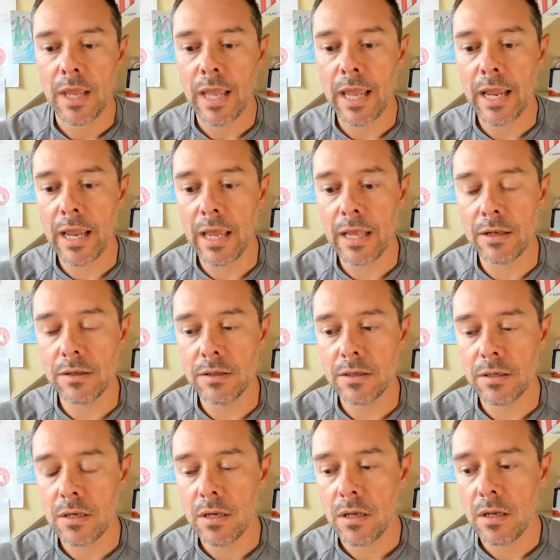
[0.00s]

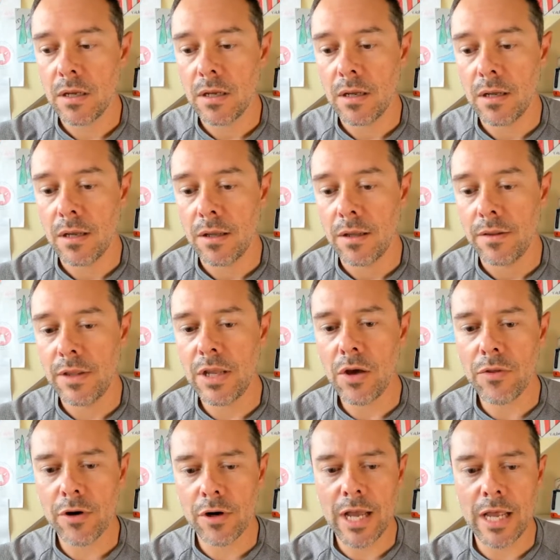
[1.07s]
And the
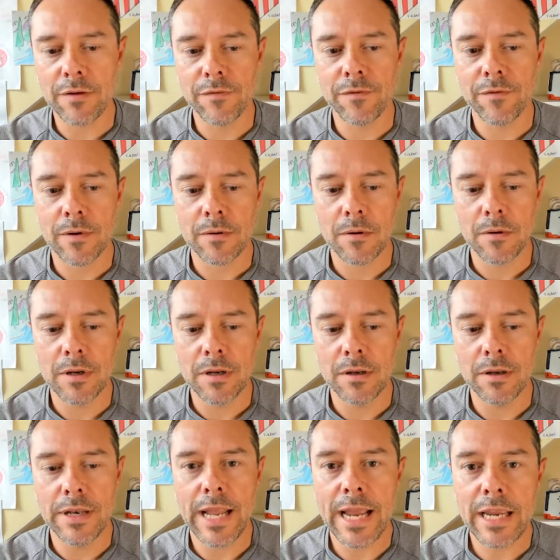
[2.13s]
other kind of
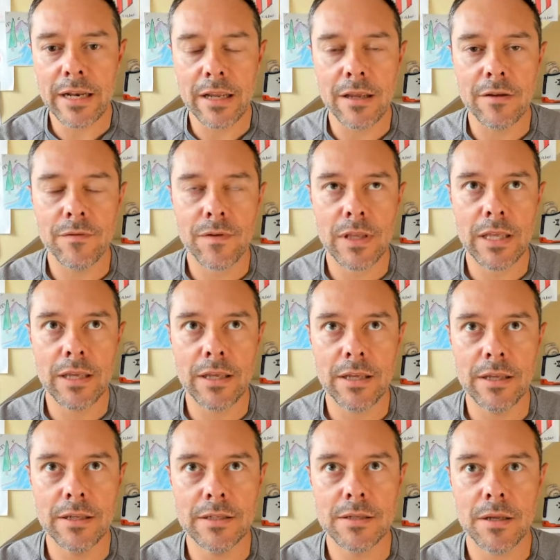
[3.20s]
negative
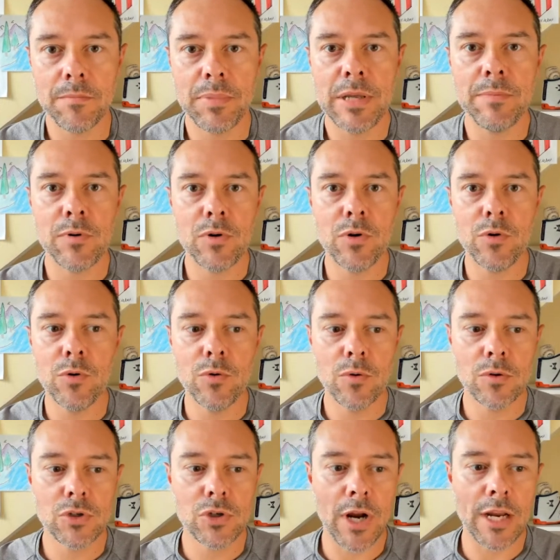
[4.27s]
is people
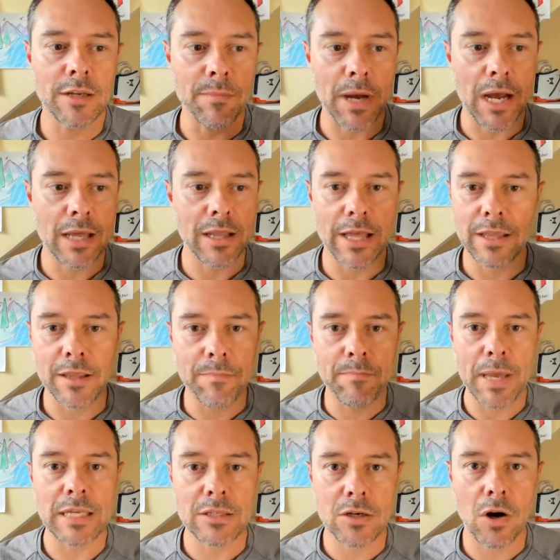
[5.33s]
who tried to buy like the
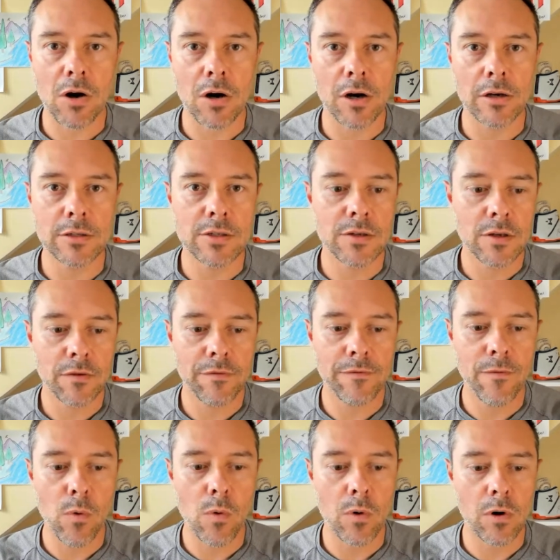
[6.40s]
best cards
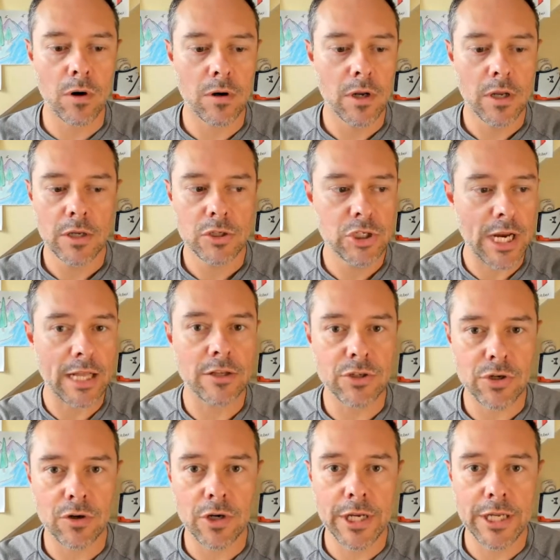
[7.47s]
for
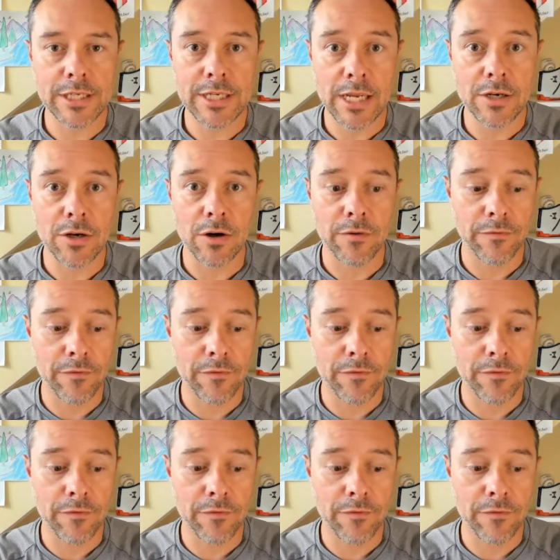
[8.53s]
Challenger or Contender